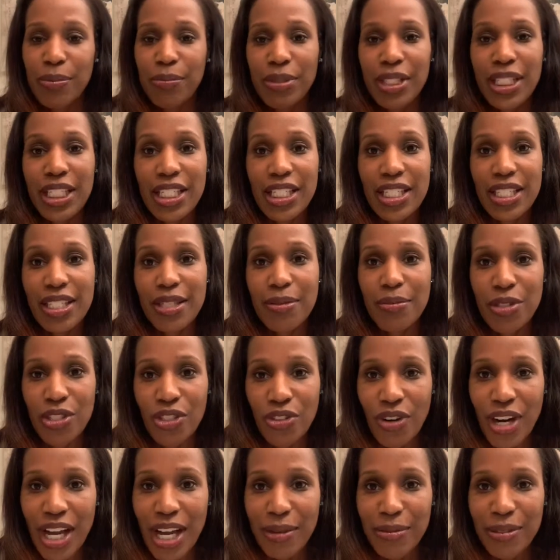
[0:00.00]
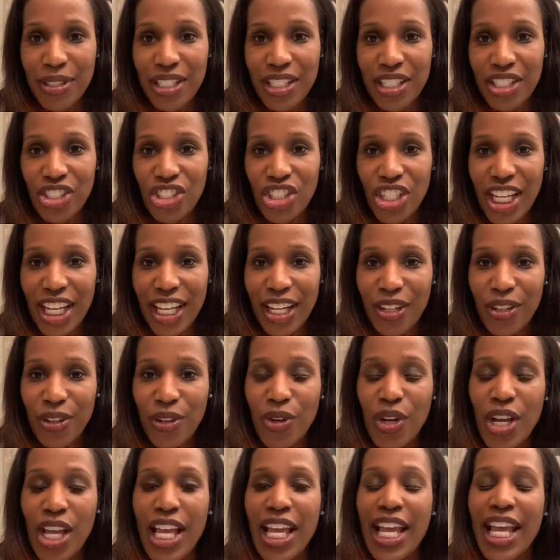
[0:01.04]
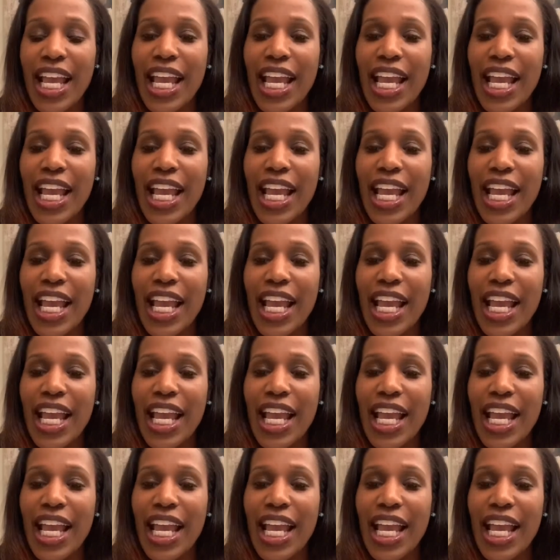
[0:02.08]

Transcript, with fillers: Please subscribe to the channel